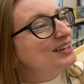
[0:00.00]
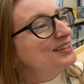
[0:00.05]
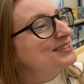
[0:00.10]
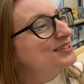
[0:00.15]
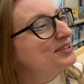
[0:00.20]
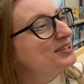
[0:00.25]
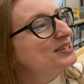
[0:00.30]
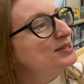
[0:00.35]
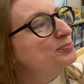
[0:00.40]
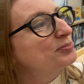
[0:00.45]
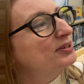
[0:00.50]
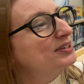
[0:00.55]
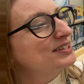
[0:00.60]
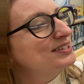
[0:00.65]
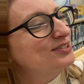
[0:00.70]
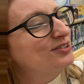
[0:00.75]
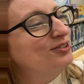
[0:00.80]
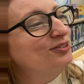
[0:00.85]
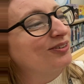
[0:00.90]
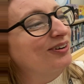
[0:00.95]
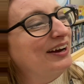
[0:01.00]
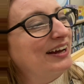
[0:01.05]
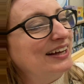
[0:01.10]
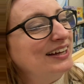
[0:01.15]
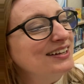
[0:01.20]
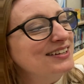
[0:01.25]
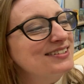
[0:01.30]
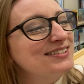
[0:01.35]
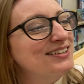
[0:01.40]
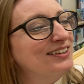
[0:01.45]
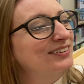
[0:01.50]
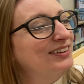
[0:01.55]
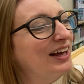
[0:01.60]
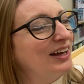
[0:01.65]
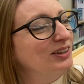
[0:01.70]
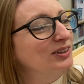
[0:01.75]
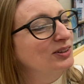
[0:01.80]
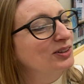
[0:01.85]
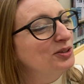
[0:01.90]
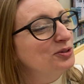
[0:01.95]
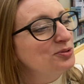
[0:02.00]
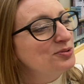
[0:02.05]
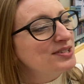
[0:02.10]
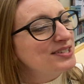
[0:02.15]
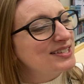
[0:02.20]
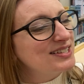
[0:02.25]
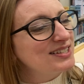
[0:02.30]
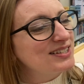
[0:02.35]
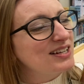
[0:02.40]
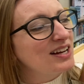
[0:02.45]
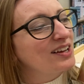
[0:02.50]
So this book is great to let loose.